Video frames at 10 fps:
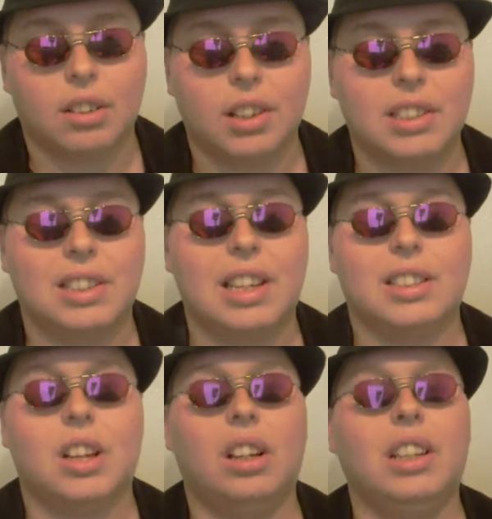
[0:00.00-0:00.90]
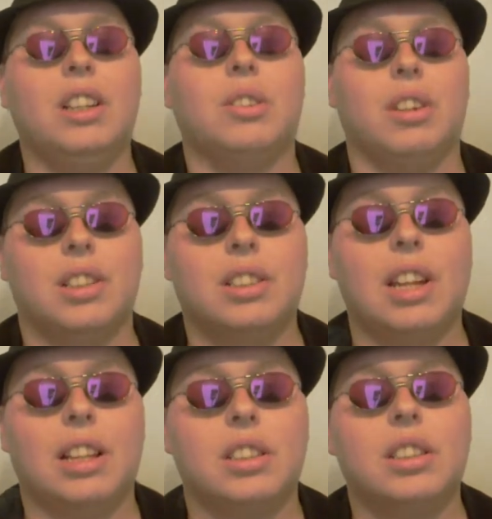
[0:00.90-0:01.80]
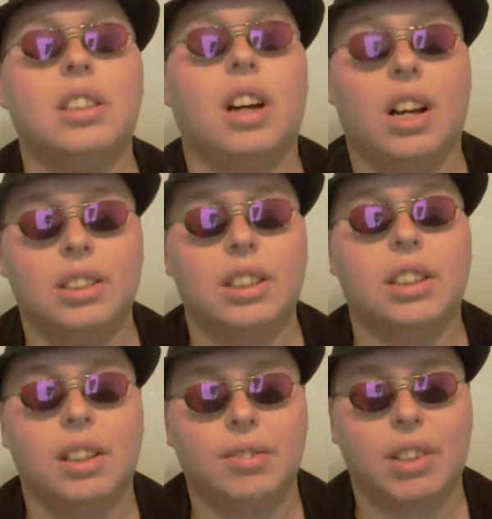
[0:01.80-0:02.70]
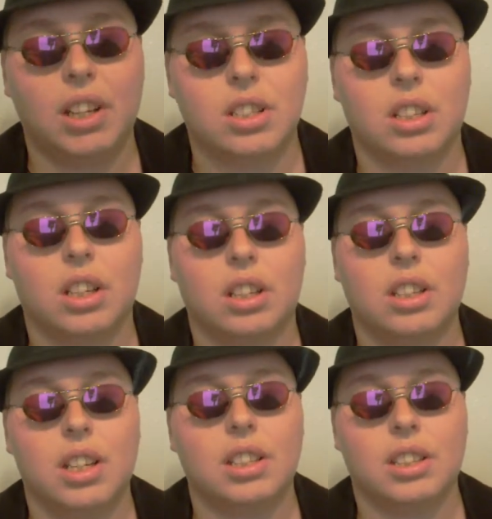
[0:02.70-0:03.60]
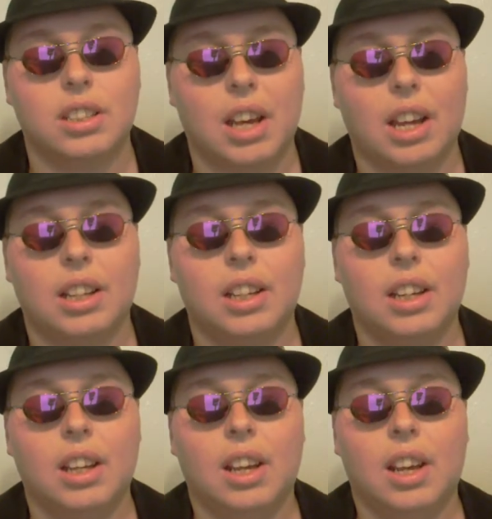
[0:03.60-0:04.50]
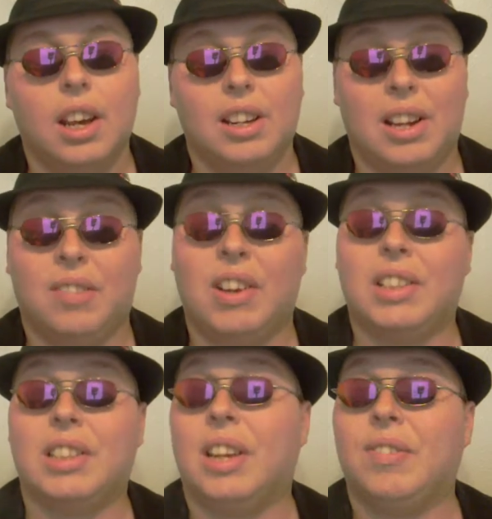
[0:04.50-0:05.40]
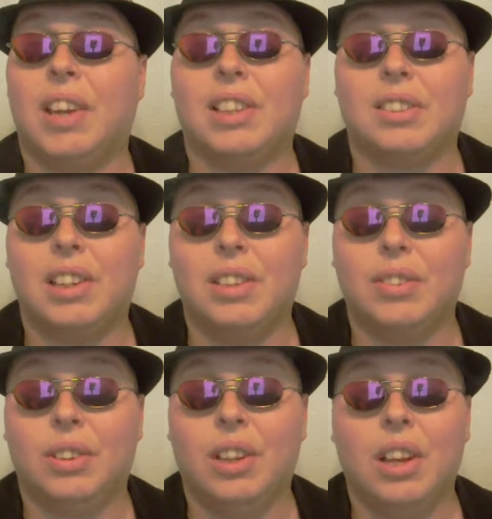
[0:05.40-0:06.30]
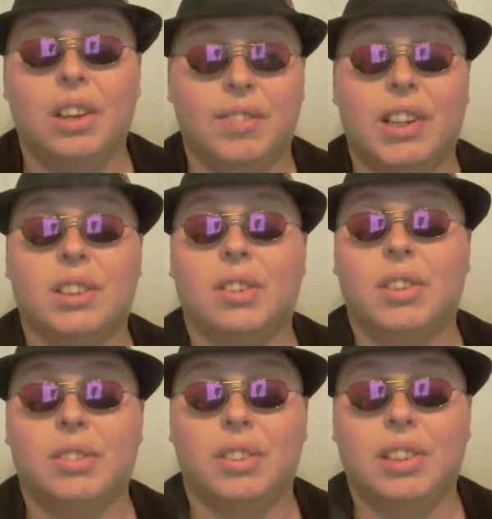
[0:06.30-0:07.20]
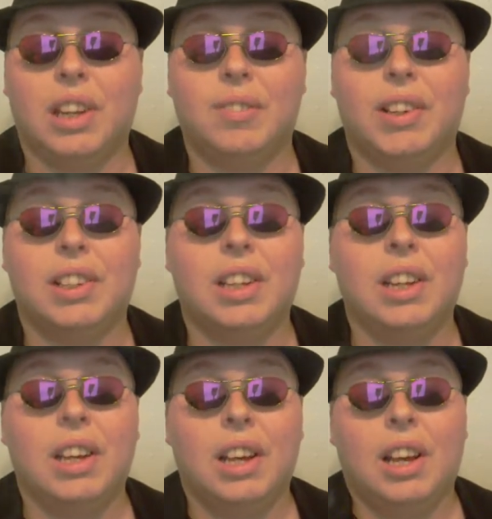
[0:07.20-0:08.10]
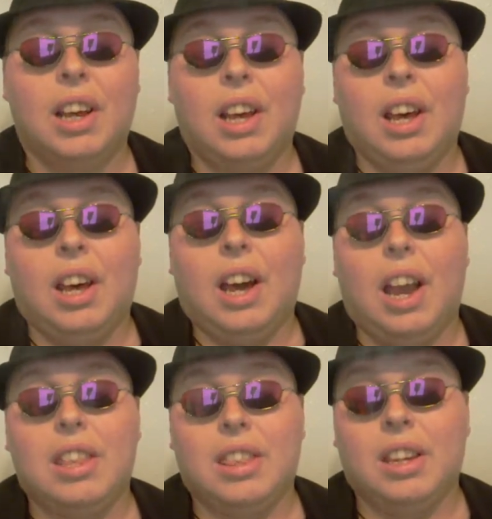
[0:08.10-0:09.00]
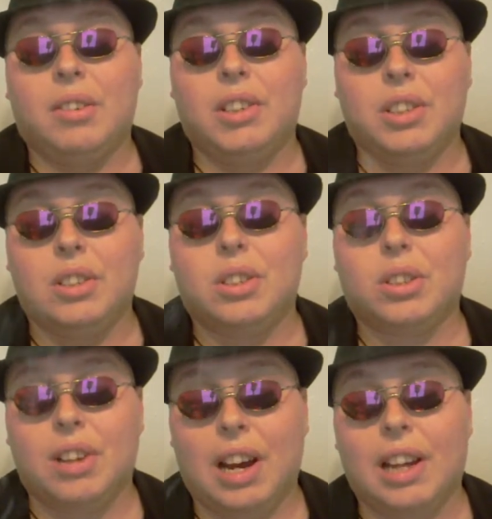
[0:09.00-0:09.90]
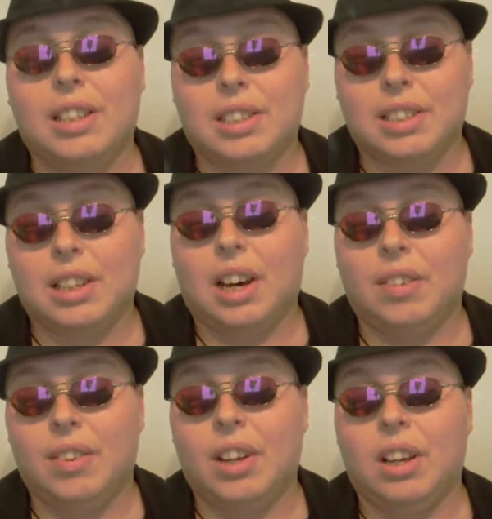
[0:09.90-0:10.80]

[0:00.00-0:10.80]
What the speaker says: it's all interest that's causing the inflation in today's society. Now, I'm not saying banks are evil. Banks are a wonderful thing, but I think we should try to stop